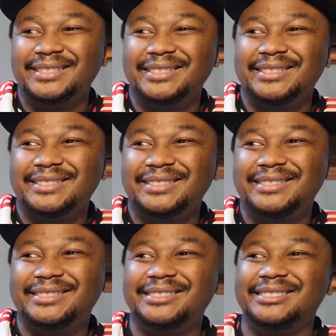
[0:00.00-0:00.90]

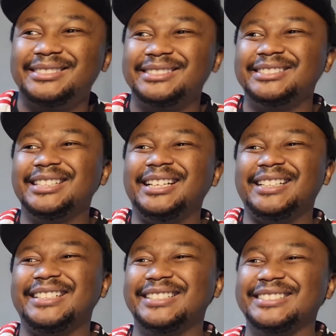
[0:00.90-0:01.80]

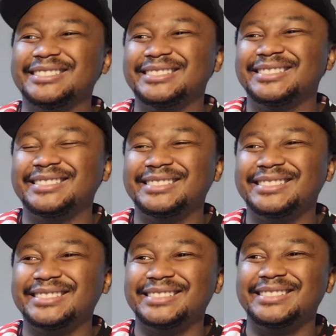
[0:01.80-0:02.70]

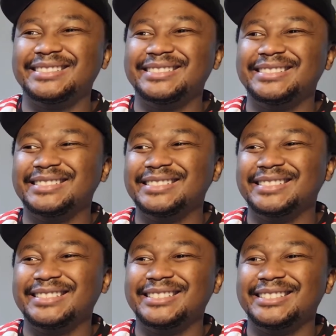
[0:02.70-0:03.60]

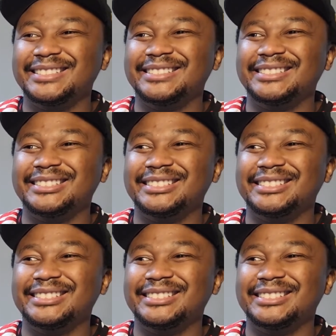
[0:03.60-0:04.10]
[no speech]